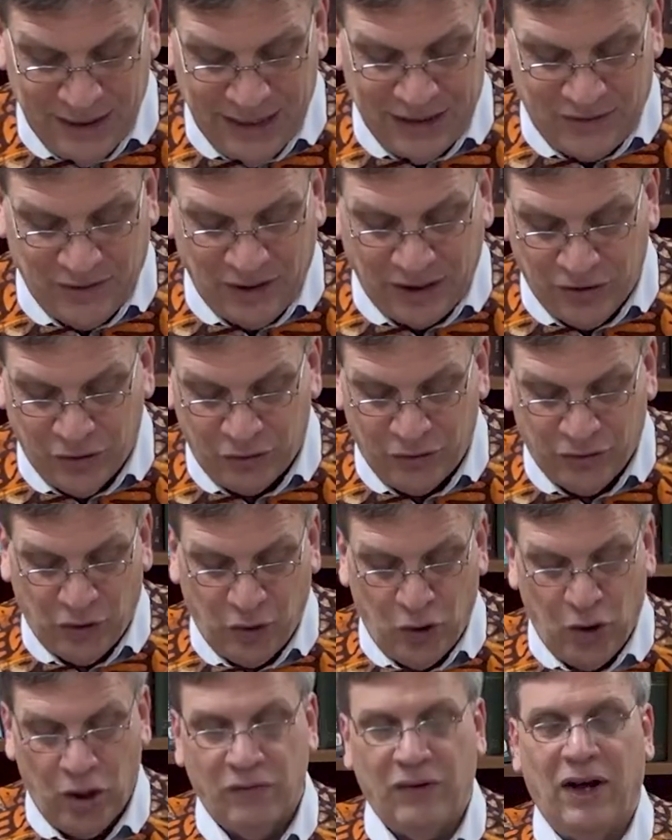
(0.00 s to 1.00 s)
It's
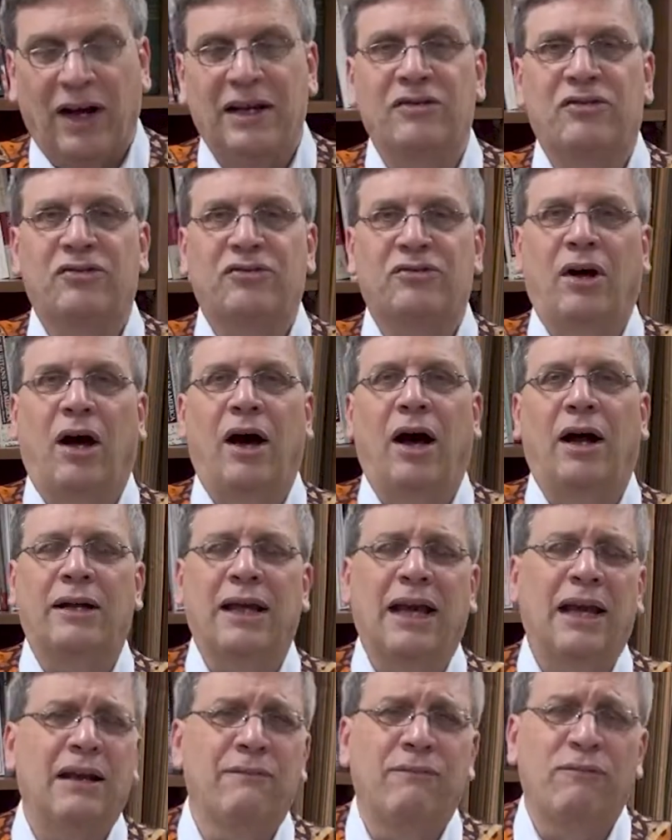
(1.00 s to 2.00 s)
undeserved,
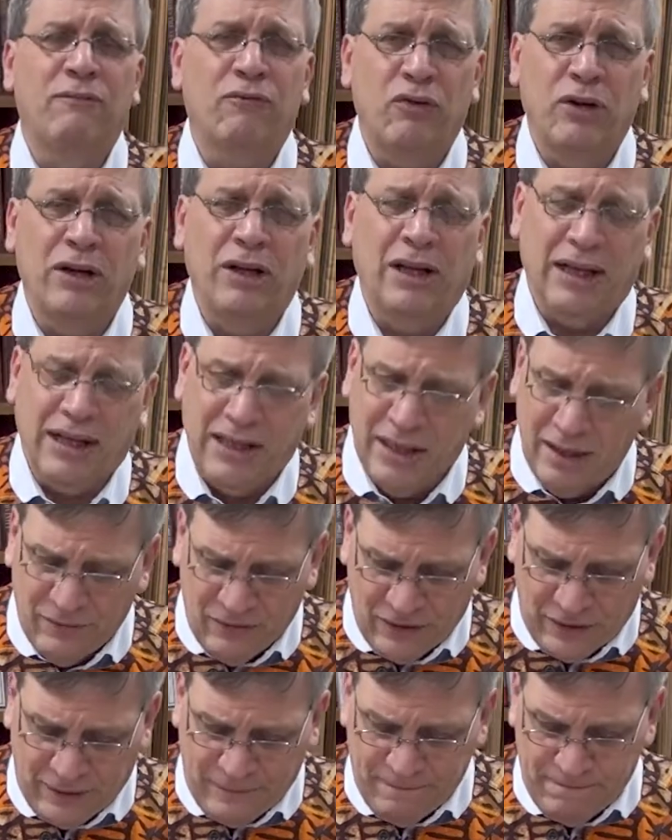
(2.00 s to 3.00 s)
unsought, and freely
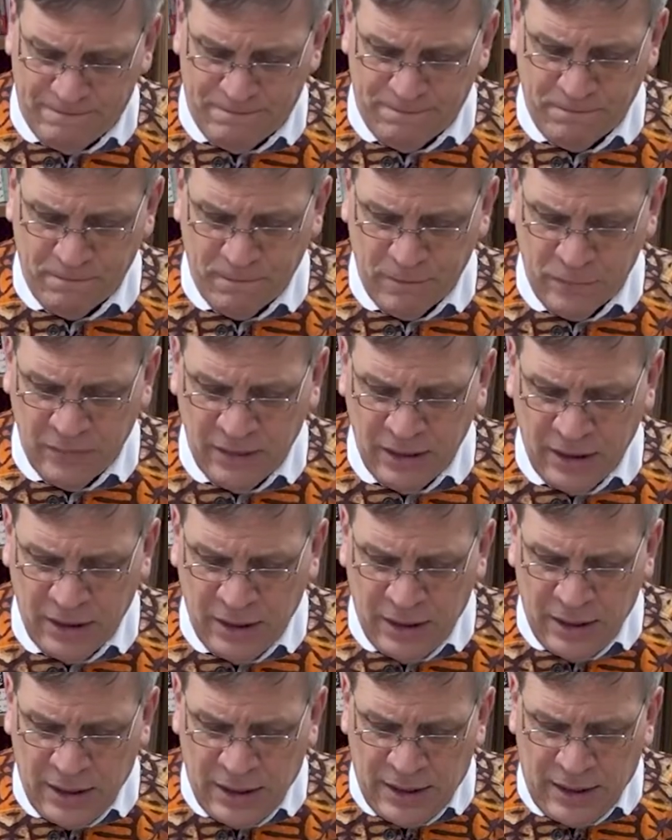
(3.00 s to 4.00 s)
given.
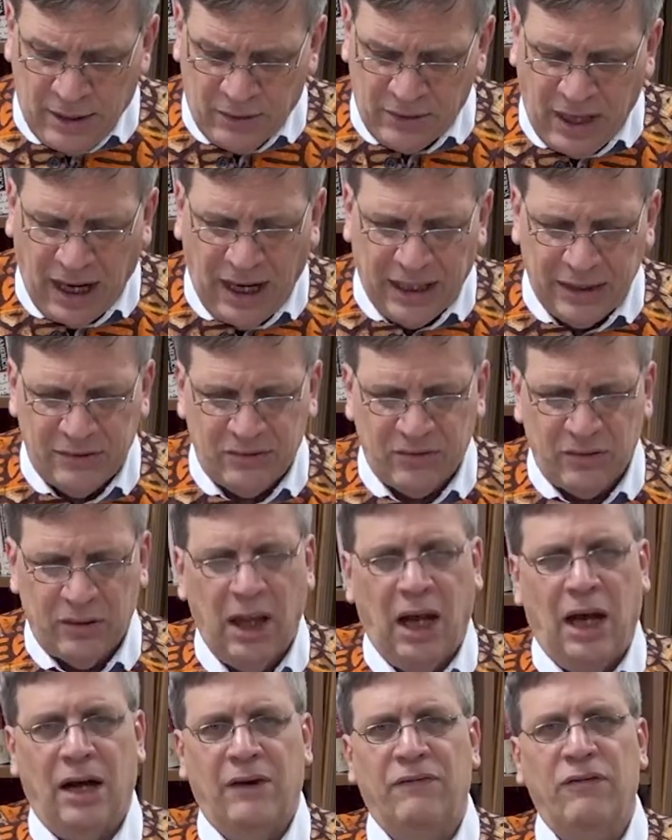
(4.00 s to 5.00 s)
Now, God's
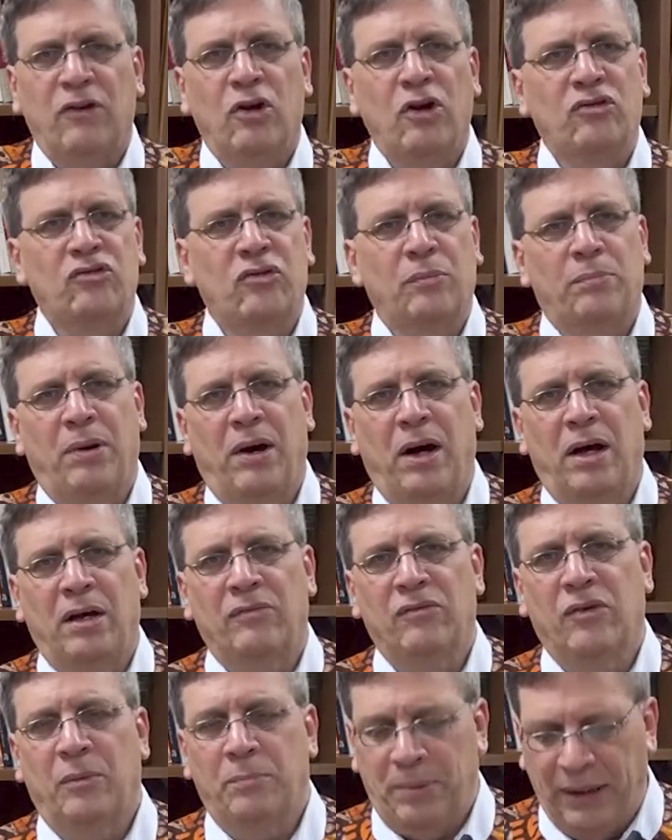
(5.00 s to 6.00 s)
love looks
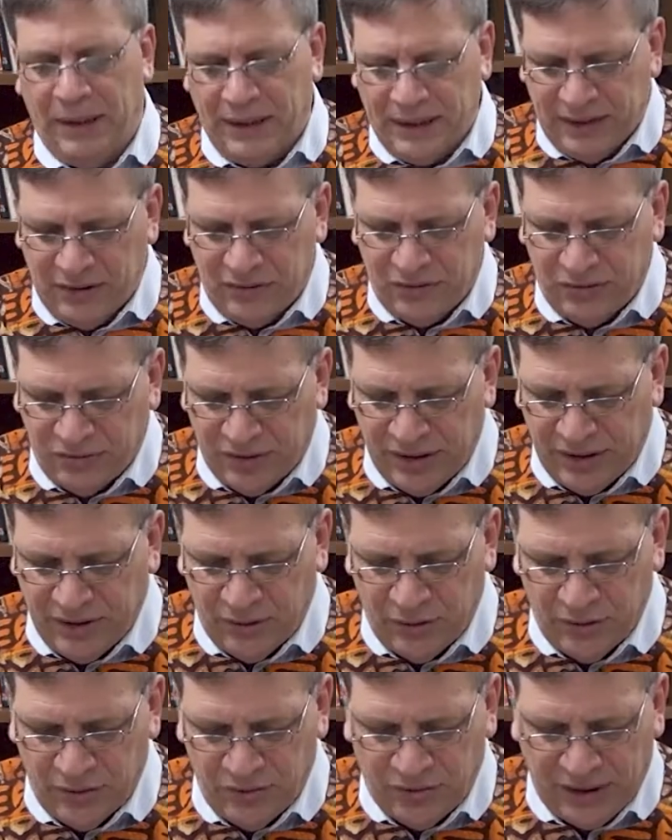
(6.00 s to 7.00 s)
upon rebellious
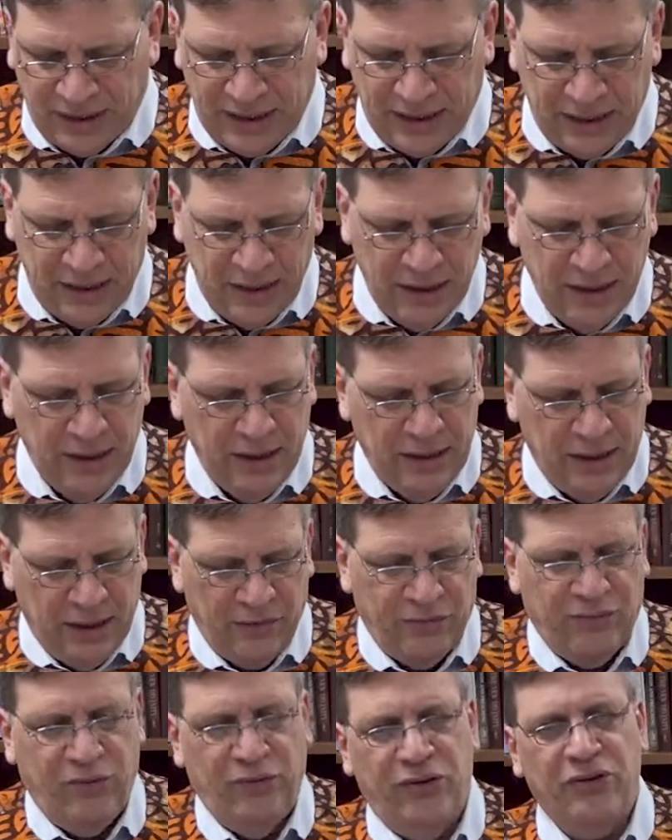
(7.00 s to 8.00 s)
sinners, and
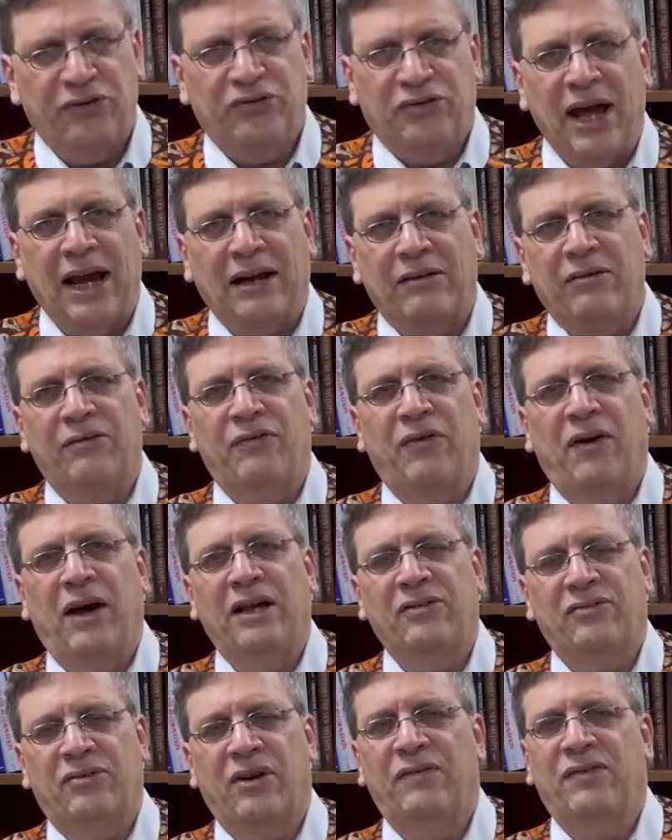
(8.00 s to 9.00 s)
through the
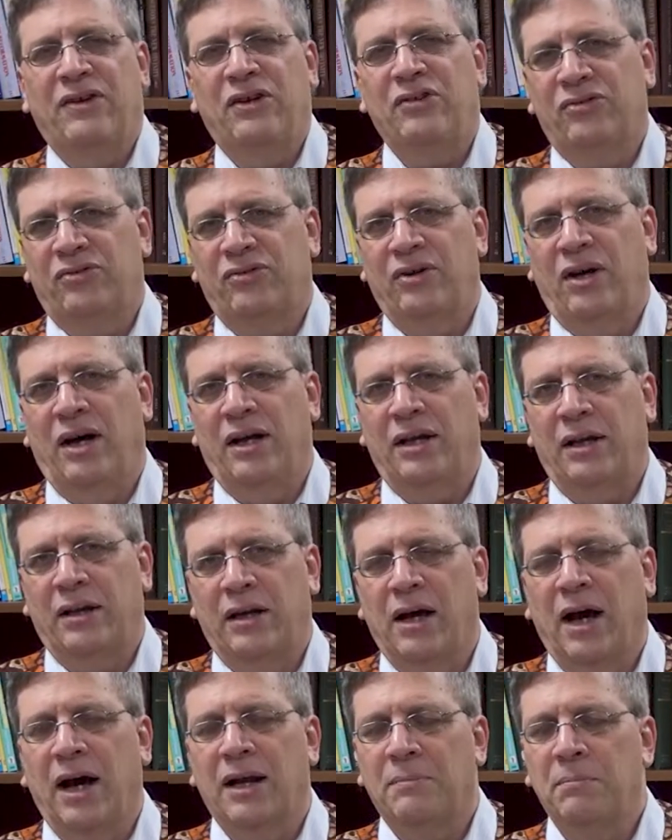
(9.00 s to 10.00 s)
sacrifice of his Son,
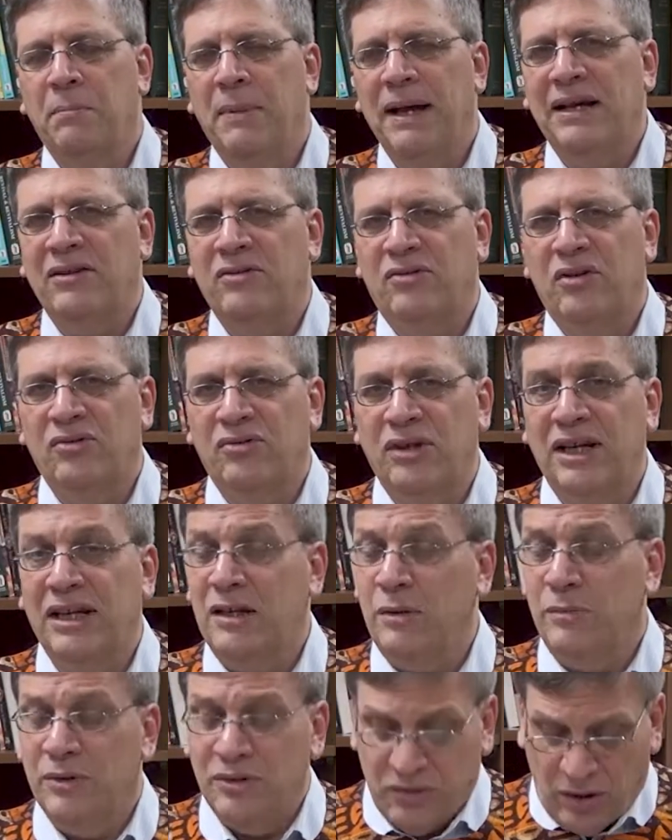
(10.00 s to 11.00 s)
God makes us
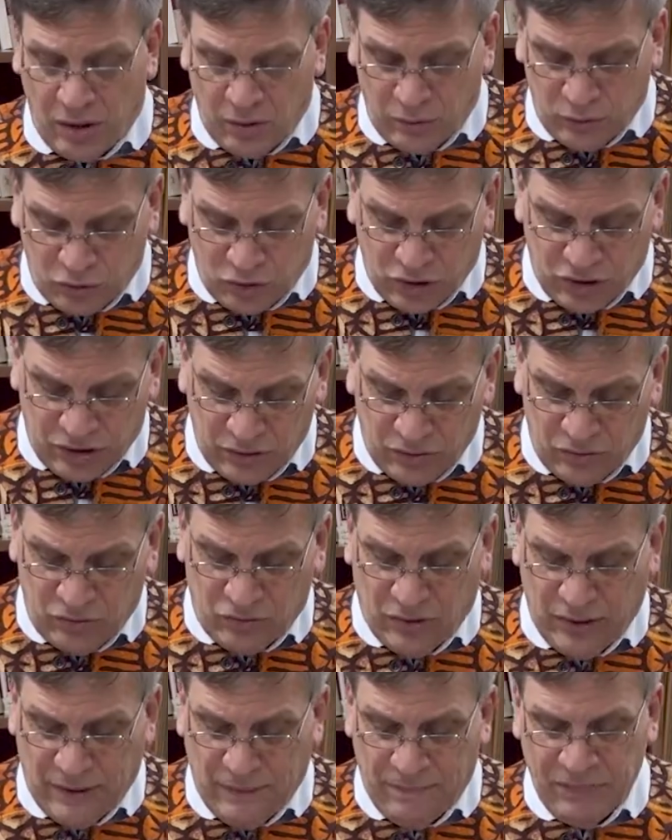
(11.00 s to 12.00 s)
into his own
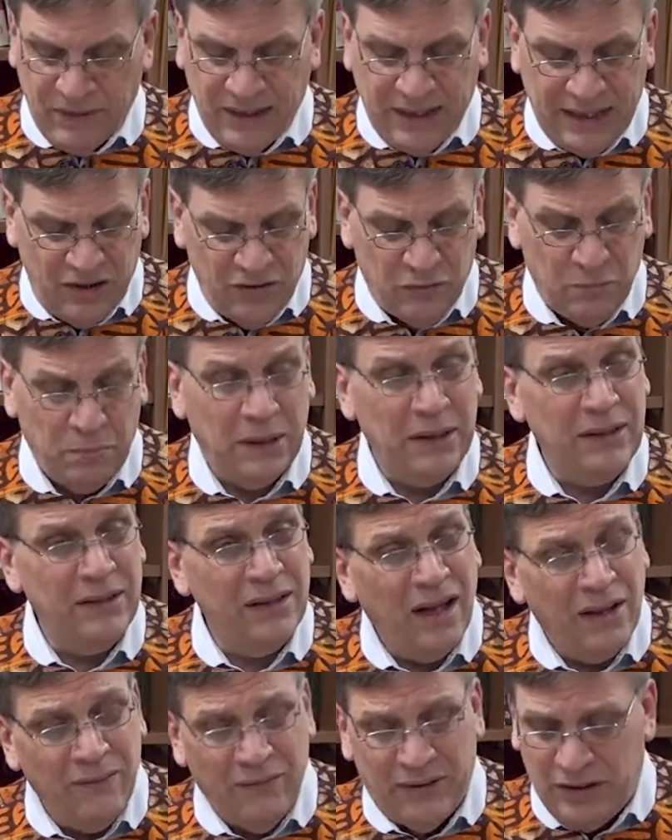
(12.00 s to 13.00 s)
children, his
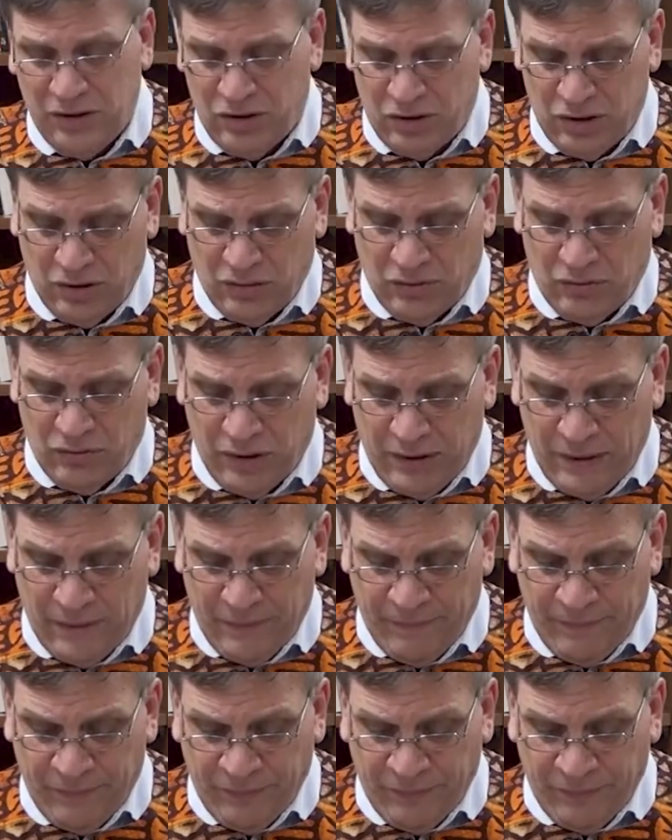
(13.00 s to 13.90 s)
beloved children.